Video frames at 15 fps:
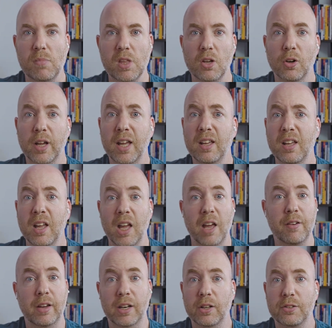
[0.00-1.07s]
okay,
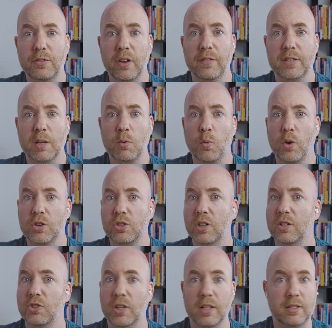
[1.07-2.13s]
and if you have some
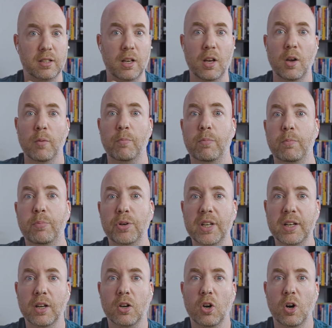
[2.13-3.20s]
question, just put in
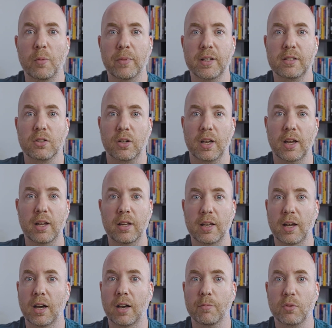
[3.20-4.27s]
the comments, okay?
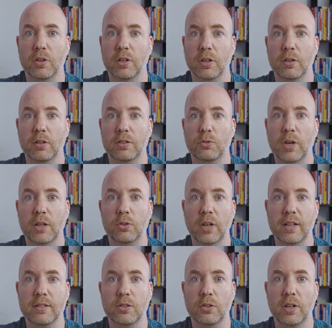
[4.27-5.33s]
I'm gonna try to
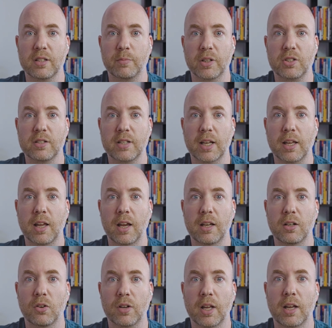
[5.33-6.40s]
answer as much as I
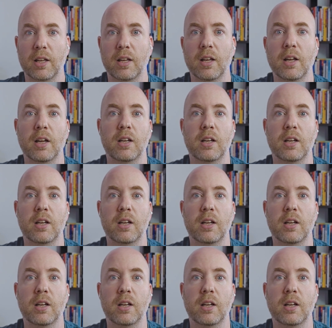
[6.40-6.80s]
can, okay?